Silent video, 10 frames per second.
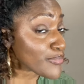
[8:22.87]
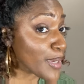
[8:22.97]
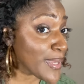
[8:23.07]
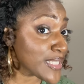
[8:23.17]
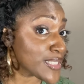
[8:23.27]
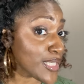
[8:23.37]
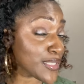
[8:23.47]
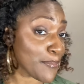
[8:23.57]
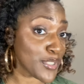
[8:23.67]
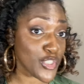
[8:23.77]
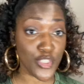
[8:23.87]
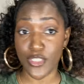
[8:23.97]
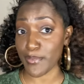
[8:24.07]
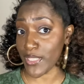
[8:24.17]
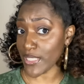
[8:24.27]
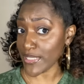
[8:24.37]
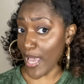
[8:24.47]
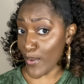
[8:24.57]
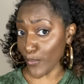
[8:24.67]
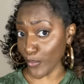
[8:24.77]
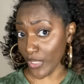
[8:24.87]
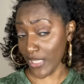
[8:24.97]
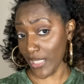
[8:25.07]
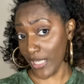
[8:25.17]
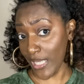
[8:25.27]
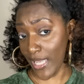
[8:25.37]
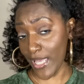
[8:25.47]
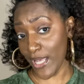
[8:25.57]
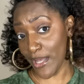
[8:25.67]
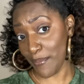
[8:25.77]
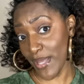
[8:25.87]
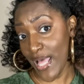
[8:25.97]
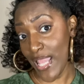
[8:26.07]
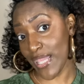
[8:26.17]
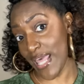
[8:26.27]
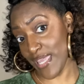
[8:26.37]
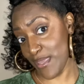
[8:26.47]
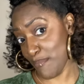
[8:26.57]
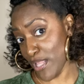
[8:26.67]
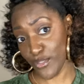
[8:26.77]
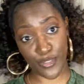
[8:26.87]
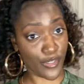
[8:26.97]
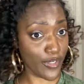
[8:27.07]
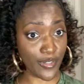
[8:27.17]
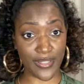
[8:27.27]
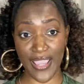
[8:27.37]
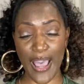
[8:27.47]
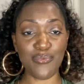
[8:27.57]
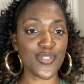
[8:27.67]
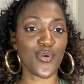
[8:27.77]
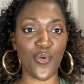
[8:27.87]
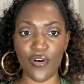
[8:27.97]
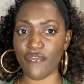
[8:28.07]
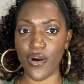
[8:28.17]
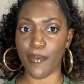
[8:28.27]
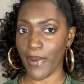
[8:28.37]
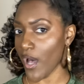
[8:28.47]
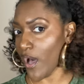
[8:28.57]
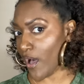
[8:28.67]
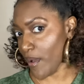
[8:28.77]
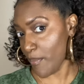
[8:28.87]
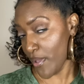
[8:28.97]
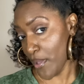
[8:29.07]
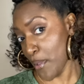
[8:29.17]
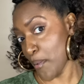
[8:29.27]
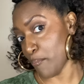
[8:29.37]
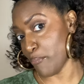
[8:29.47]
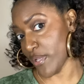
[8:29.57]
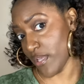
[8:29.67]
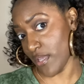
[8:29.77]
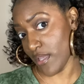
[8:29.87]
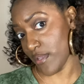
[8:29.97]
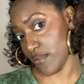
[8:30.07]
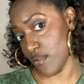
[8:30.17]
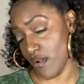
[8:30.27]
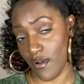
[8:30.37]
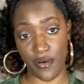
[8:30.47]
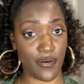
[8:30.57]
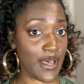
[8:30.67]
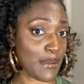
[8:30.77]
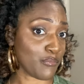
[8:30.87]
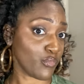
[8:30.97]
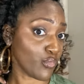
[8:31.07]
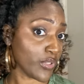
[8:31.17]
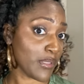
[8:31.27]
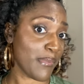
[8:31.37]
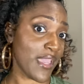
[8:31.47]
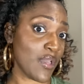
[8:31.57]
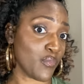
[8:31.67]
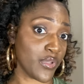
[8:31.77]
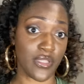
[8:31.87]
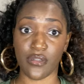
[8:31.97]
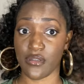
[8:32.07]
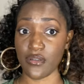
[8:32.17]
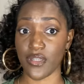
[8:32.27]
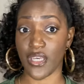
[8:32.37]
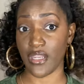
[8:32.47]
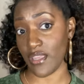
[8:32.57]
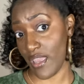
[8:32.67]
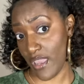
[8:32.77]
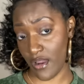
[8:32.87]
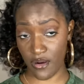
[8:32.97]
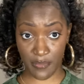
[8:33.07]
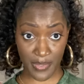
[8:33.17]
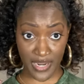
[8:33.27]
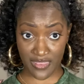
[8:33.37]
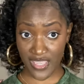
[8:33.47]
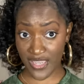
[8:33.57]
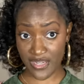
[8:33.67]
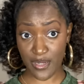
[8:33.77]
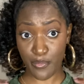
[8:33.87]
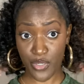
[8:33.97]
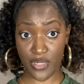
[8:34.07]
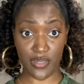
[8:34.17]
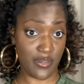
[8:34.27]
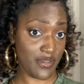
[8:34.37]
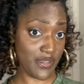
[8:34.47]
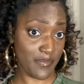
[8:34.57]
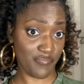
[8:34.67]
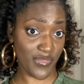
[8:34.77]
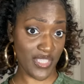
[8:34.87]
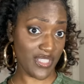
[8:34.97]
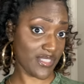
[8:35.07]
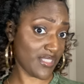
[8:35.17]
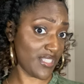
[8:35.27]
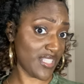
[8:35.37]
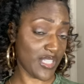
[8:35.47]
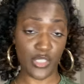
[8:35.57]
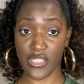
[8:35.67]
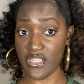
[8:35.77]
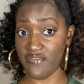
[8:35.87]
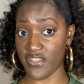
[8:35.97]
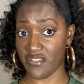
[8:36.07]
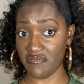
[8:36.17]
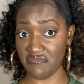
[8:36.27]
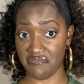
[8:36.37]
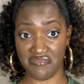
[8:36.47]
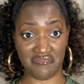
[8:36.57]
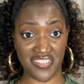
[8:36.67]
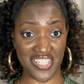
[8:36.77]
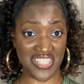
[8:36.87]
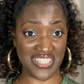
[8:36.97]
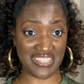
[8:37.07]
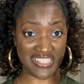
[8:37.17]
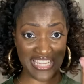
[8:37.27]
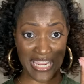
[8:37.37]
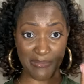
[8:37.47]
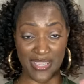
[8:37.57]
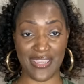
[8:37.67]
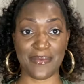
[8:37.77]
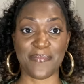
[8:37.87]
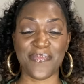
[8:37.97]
about to take some pictures because I really am liking my little curly. I was going for a bob, but y'all, I'm really bad with cutting hair, but I think I did pretty good. It's a little even, just a tiny bit.